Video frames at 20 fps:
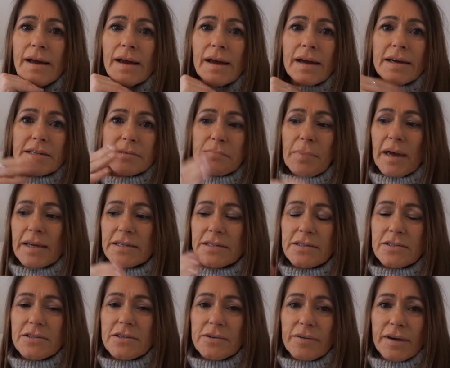it's best
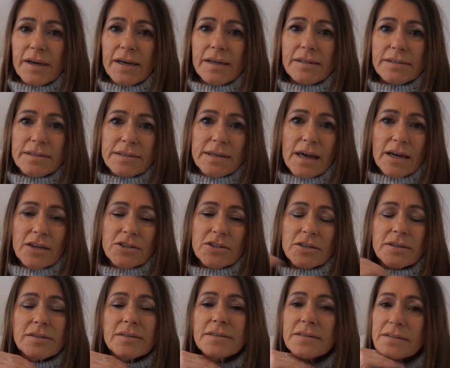to do it in
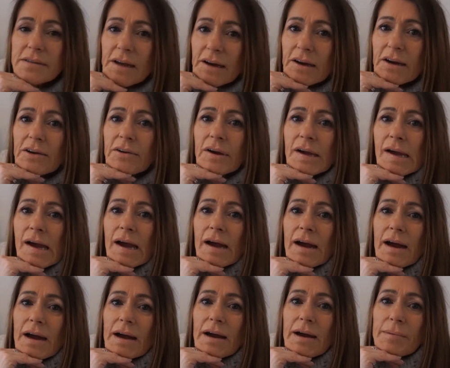sessions. So
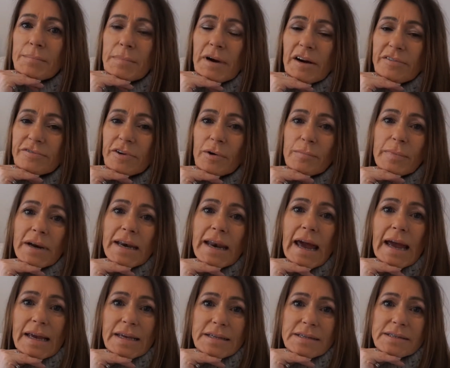I've got my
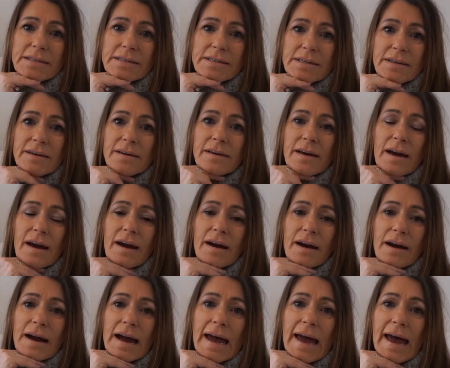next
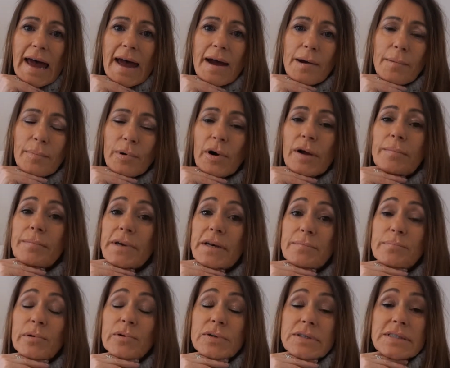hair
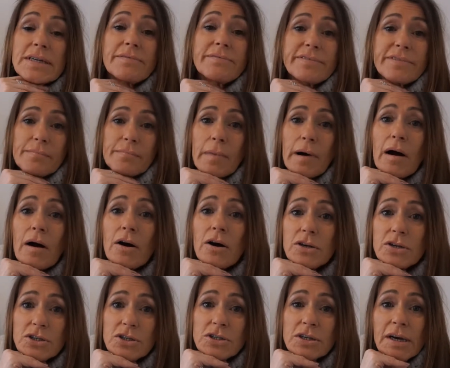appointment booked in for
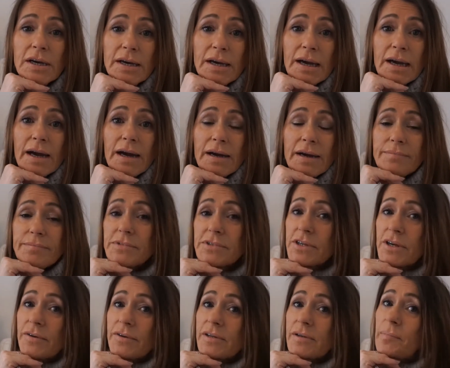March,
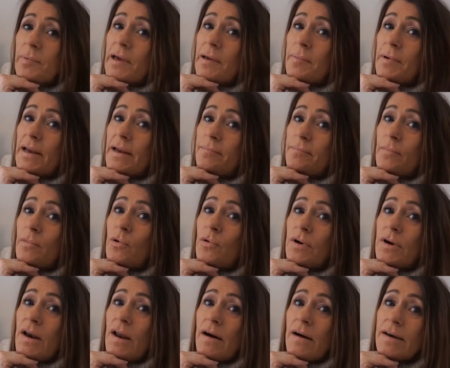so it'll be a bit more
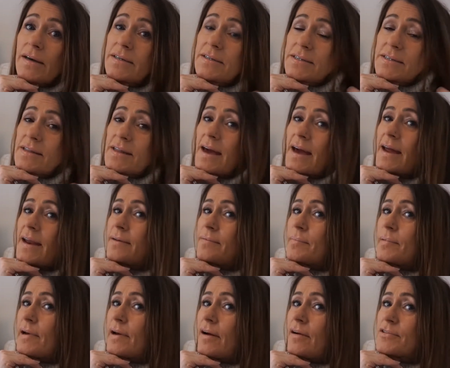lighter then.
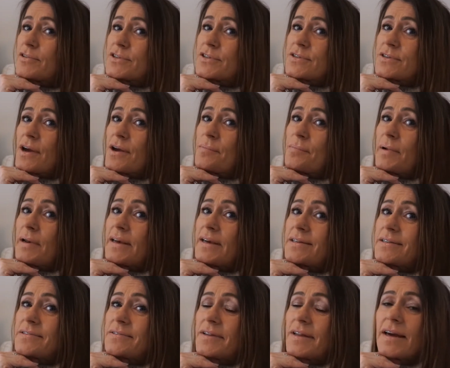But I was so
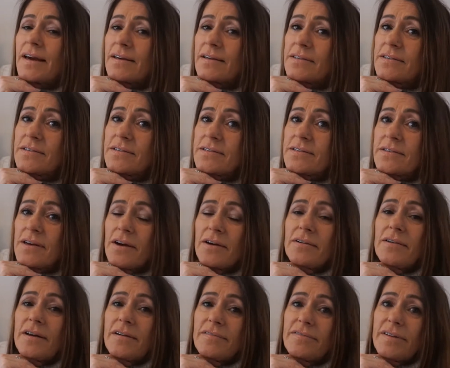pleased with it. It's so
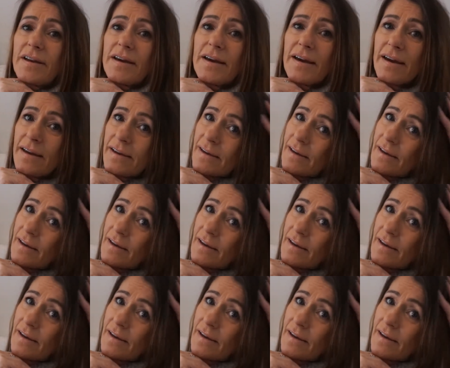lovely.